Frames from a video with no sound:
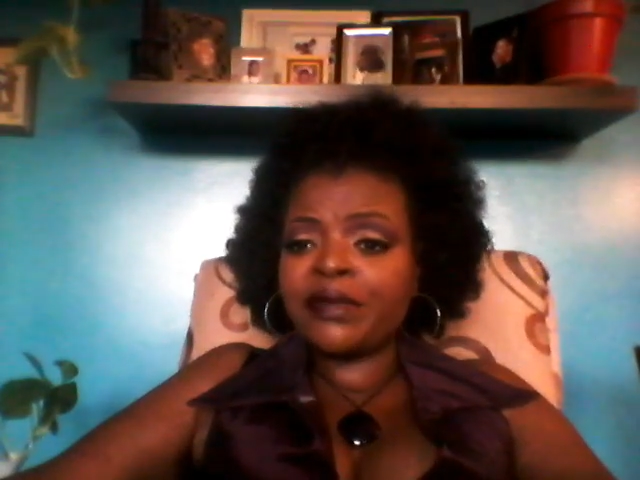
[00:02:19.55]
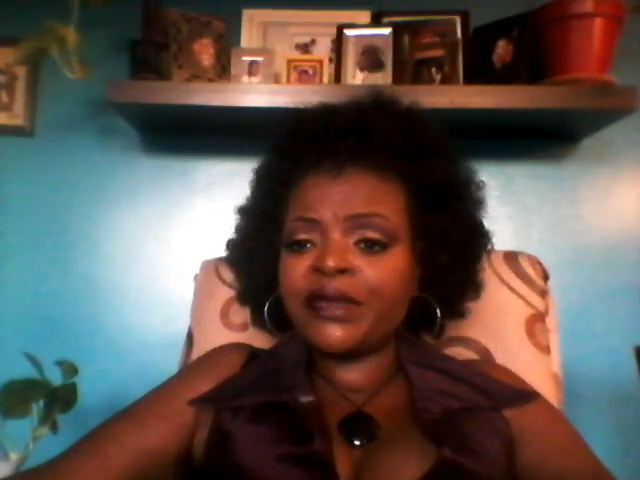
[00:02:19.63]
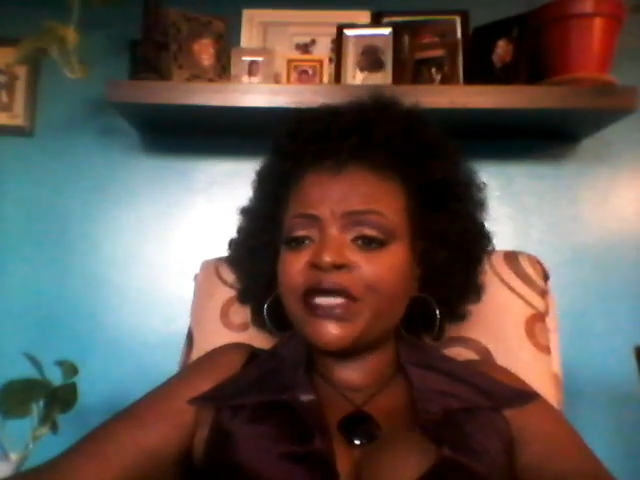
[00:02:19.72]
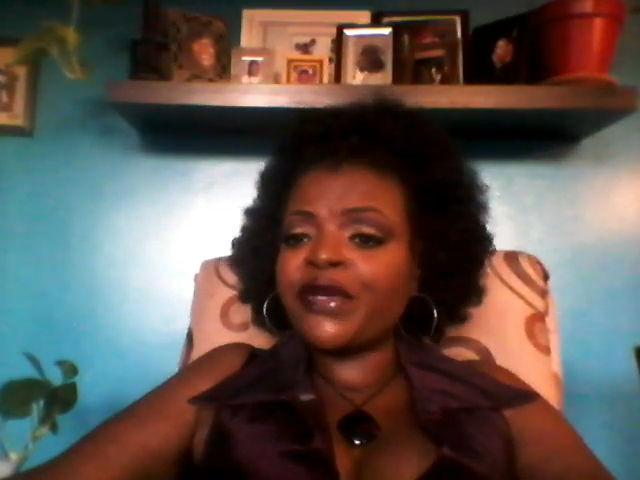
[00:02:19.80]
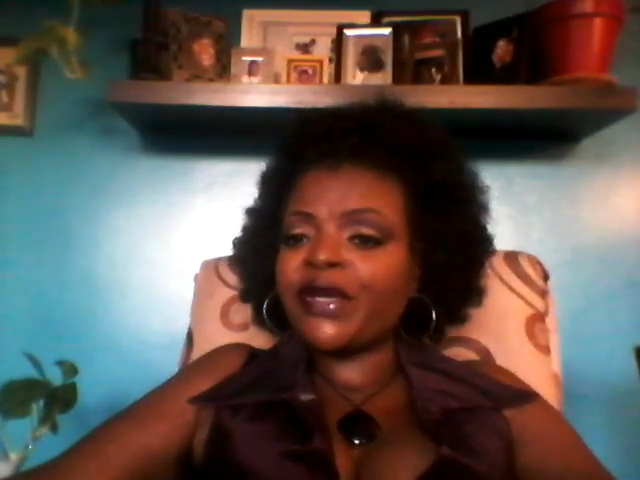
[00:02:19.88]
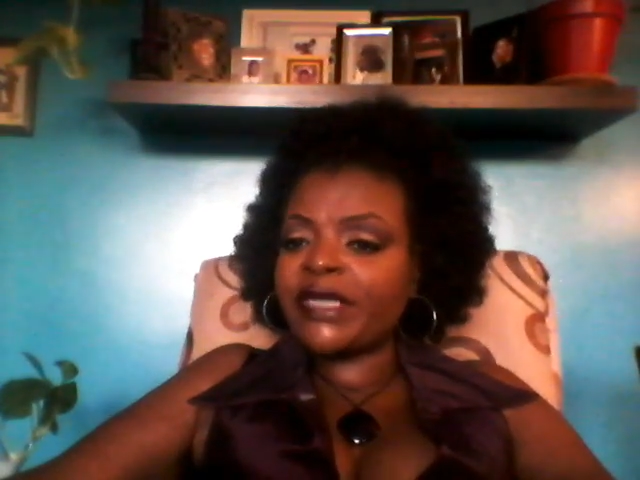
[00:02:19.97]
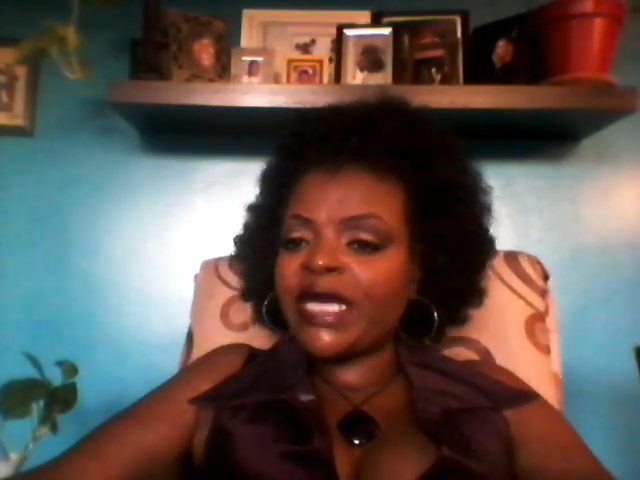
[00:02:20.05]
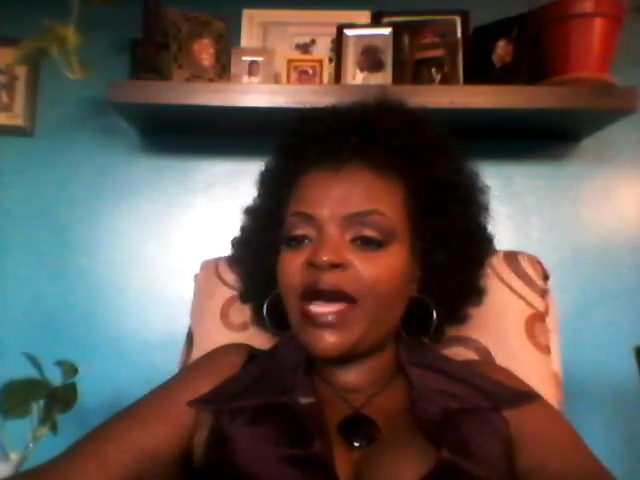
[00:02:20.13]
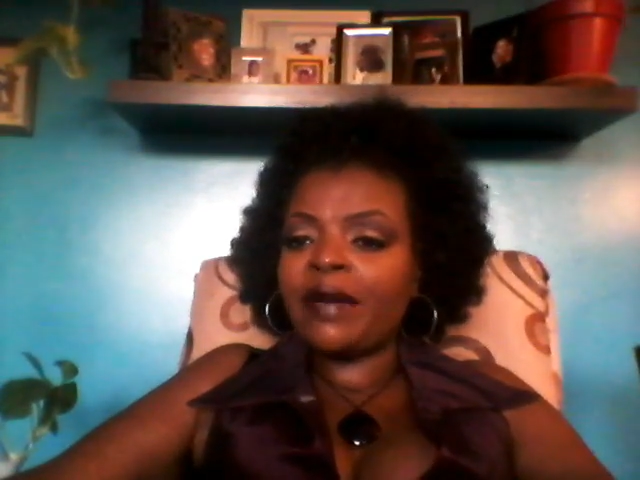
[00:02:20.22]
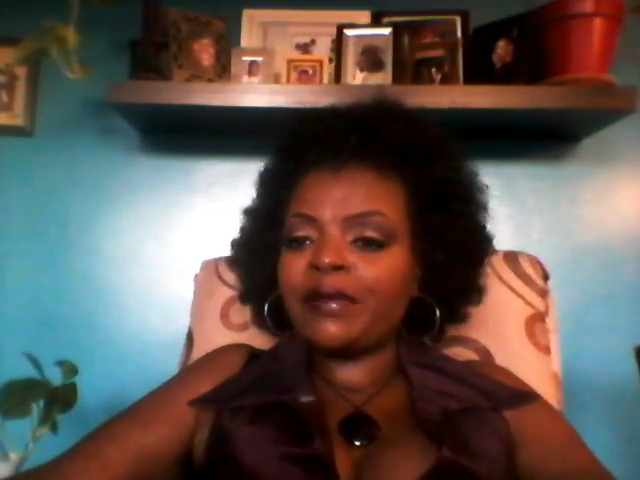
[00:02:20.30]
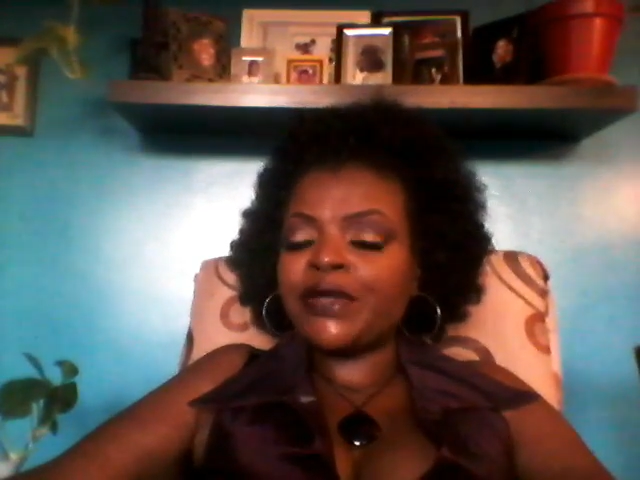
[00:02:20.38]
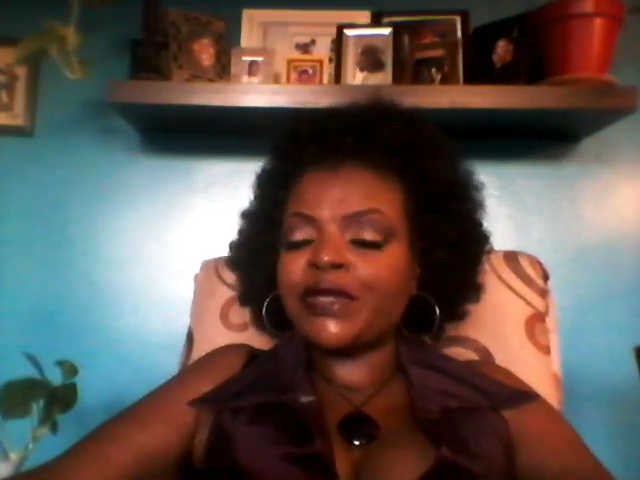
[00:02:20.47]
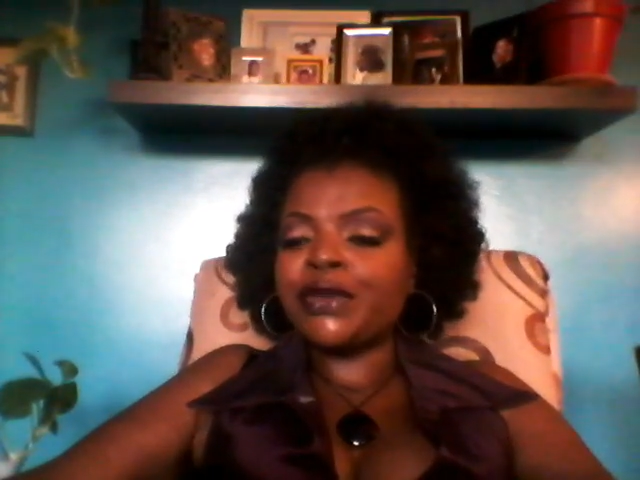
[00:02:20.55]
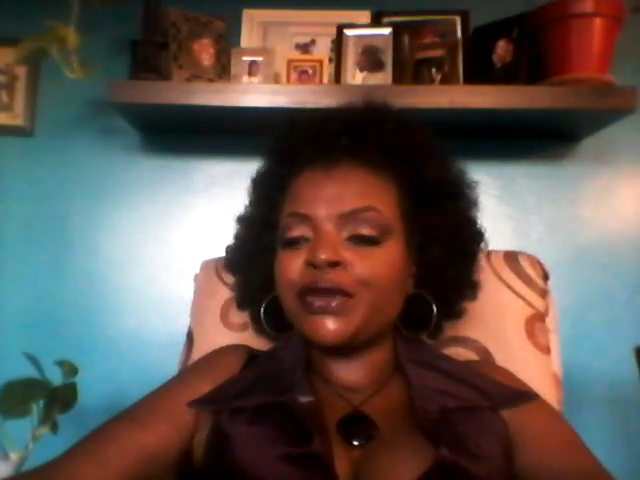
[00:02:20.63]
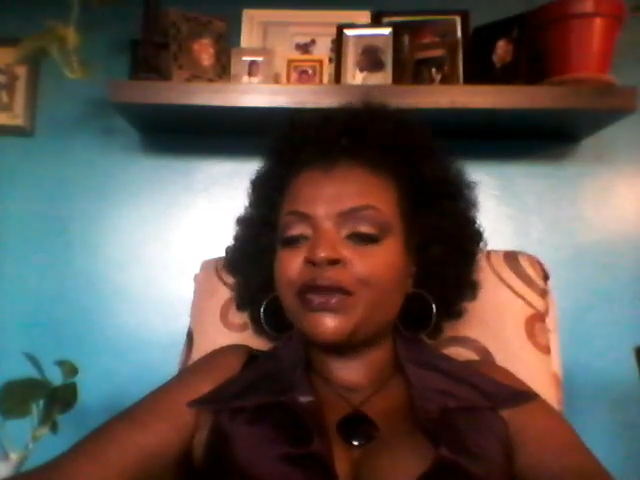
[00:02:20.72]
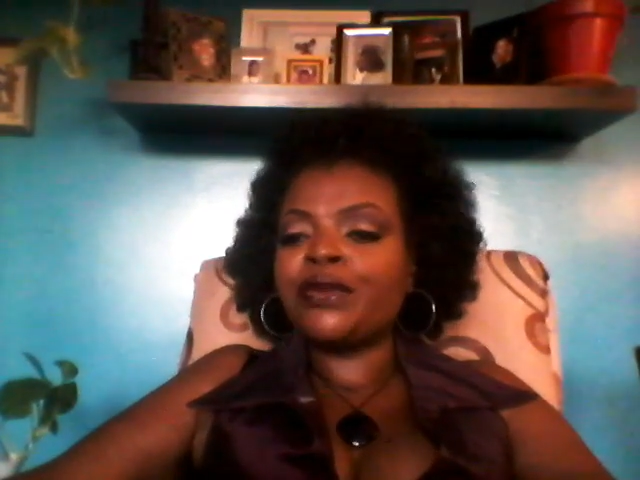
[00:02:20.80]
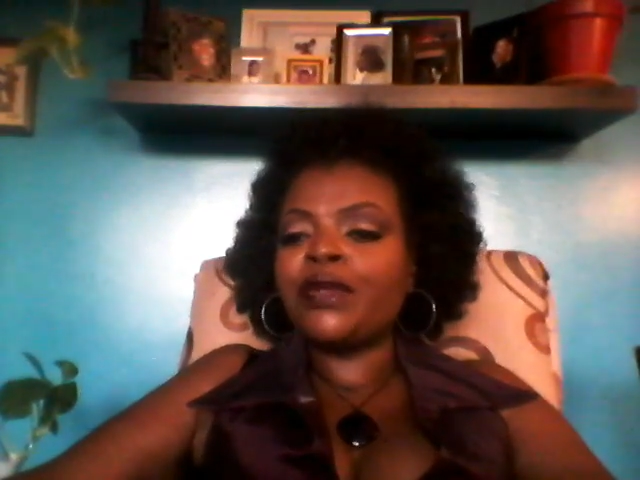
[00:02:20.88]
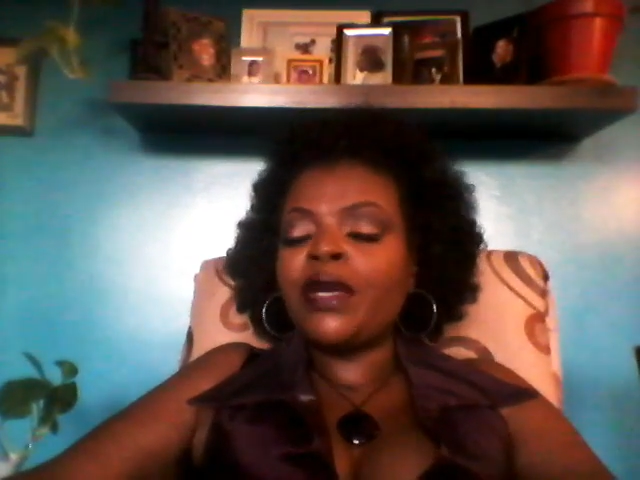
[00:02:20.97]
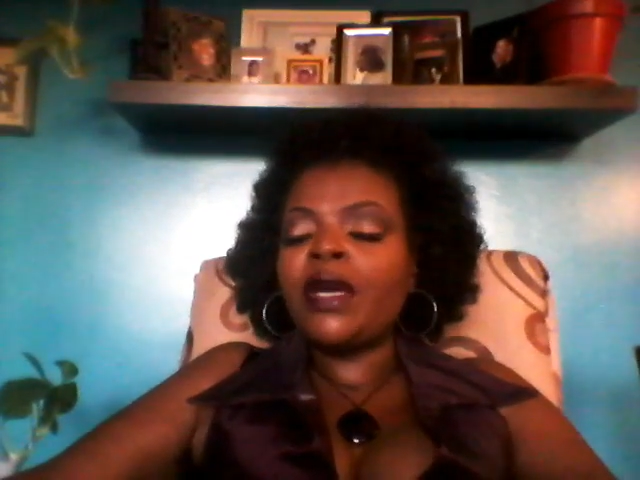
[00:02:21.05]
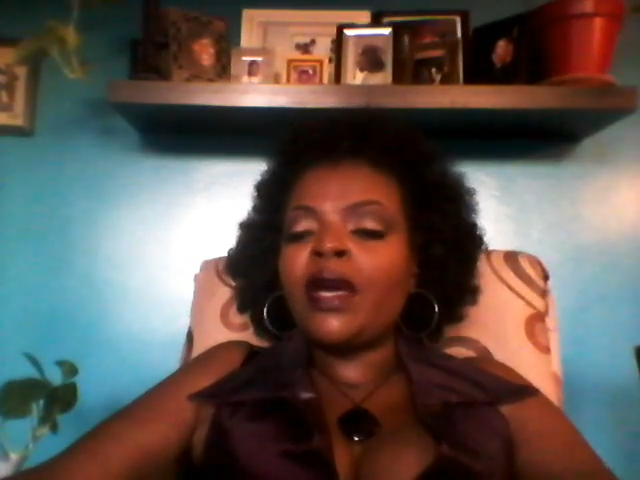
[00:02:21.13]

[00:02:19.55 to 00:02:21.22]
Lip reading: took your time to